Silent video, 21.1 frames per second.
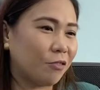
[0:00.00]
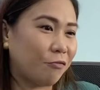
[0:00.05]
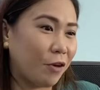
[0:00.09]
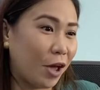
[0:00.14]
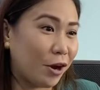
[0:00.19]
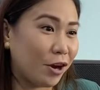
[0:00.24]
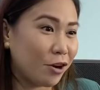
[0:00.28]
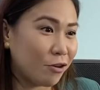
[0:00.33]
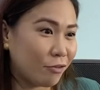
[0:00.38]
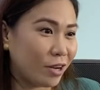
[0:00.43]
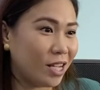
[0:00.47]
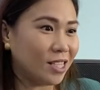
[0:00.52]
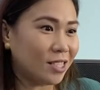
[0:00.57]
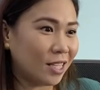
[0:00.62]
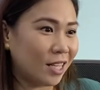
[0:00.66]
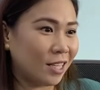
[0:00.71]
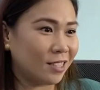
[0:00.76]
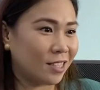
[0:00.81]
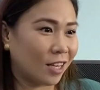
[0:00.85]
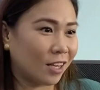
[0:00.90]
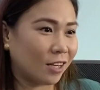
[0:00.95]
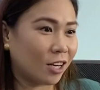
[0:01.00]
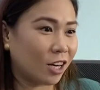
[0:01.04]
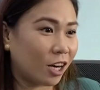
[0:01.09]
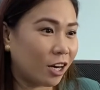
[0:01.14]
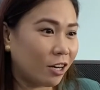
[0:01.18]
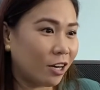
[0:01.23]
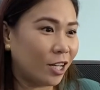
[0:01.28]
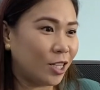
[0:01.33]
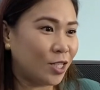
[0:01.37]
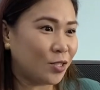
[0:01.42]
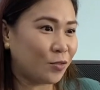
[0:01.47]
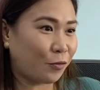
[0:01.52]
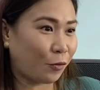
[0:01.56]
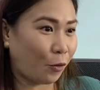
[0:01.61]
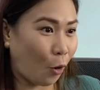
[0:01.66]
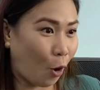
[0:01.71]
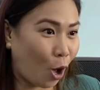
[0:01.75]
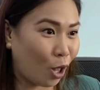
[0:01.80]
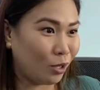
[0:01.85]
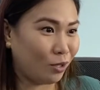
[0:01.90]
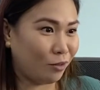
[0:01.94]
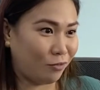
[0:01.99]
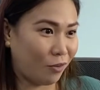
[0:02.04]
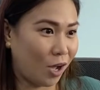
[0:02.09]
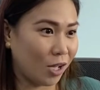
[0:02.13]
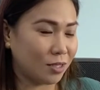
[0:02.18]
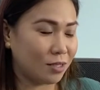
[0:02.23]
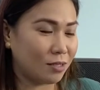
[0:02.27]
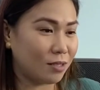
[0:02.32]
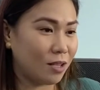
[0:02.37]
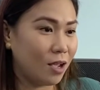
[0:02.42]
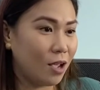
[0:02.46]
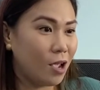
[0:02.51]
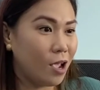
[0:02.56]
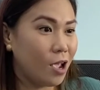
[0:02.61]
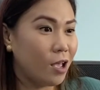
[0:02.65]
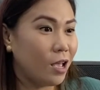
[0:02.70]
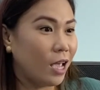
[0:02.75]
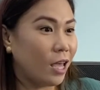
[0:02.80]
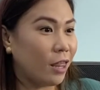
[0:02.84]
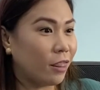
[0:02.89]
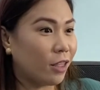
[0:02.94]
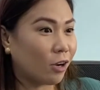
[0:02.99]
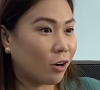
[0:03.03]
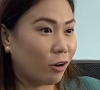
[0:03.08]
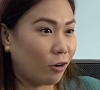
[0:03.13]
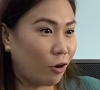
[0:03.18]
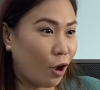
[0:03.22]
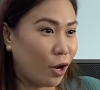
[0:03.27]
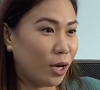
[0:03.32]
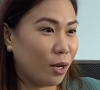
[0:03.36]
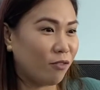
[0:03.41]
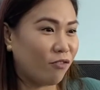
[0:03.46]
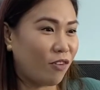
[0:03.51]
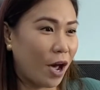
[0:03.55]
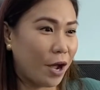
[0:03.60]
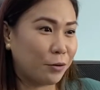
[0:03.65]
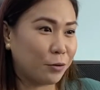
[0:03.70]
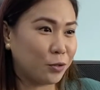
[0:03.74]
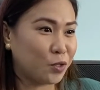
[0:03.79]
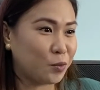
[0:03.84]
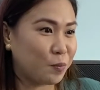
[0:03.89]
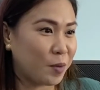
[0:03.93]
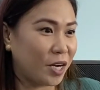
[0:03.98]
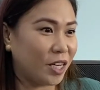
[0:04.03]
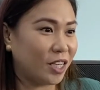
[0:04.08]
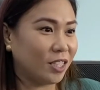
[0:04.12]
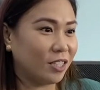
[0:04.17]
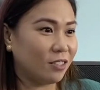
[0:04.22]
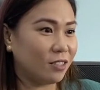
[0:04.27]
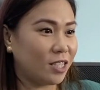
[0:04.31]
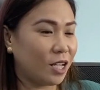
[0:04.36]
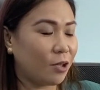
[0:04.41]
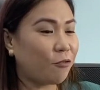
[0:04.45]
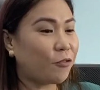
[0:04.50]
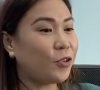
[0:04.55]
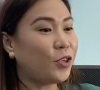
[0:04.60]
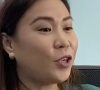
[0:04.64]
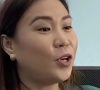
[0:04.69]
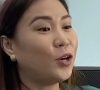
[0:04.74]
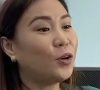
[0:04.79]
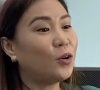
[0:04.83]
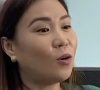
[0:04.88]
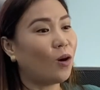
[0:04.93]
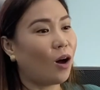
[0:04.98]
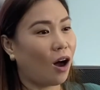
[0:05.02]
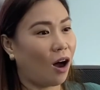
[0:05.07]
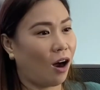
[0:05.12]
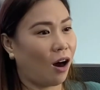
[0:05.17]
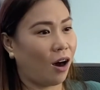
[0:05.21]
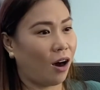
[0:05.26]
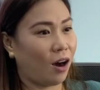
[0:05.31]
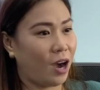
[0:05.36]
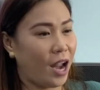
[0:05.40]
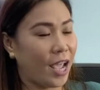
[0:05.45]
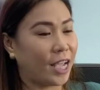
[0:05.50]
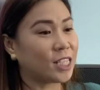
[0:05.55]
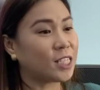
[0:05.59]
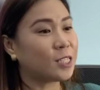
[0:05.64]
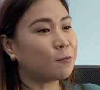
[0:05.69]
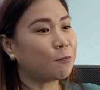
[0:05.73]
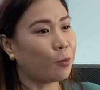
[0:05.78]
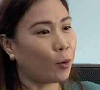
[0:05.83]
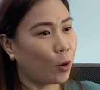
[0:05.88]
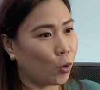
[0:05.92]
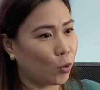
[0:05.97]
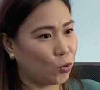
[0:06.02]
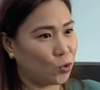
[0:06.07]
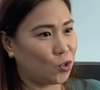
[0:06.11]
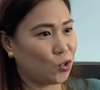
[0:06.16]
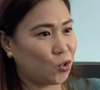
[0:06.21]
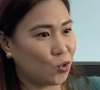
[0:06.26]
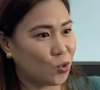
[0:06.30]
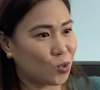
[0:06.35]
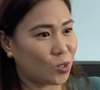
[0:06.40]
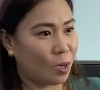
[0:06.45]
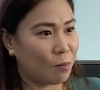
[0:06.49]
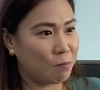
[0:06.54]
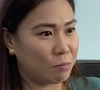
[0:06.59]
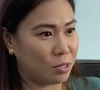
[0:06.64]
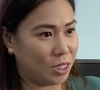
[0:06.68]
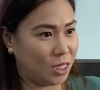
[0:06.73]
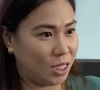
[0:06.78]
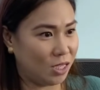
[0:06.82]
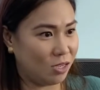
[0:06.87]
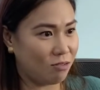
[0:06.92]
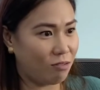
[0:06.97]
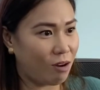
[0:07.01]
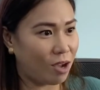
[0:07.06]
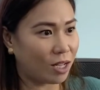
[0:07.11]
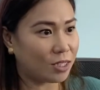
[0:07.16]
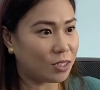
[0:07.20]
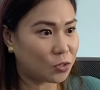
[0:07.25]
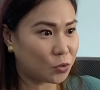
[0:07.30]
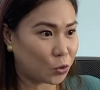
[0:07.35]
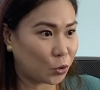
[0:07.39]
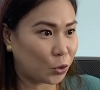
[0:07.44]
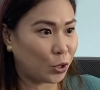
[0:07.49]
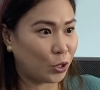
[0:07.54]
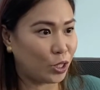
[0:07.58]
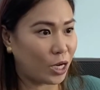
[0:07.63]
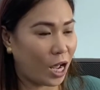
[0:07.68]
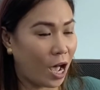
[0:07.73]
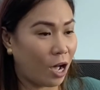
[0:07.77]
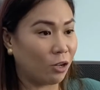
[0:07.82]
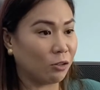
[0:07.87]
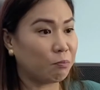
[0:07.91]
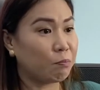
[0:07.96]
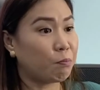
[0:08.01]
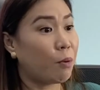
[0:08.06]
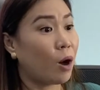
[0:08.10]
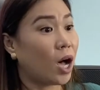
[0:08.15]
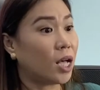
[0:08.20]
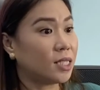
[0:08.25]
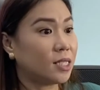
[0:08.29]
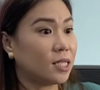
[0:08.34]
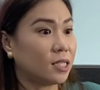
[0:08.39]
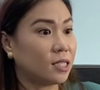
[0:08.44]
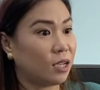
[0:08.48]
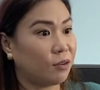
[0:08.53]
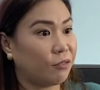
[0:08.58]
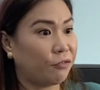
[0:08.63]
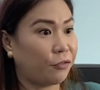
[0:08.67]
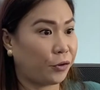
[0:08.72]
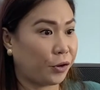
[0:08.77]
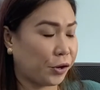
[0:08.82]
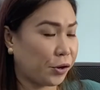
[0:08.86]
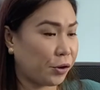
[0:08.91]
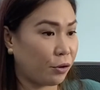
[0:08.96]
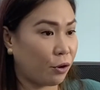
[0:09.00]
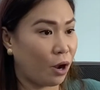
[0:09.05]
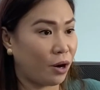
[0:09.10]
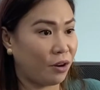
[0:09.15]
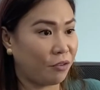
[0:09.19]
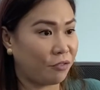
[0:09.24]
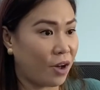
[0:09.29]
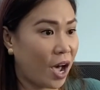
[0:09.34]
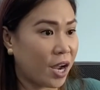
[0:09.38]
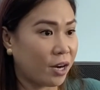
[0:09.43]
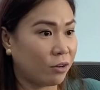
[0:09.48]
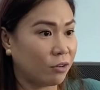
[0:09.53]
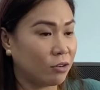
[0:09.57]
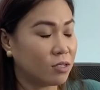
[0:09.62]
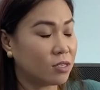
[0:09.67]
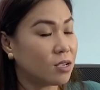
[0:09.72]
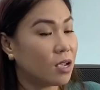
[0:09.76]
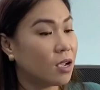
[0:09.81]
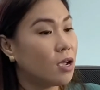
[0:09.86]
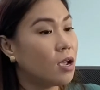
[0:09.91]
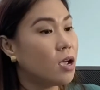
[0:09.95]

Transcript: very recent occurrence for all of us. In the coronavirus period, if you are exposed to somebody who had turned out positive for coronavirus,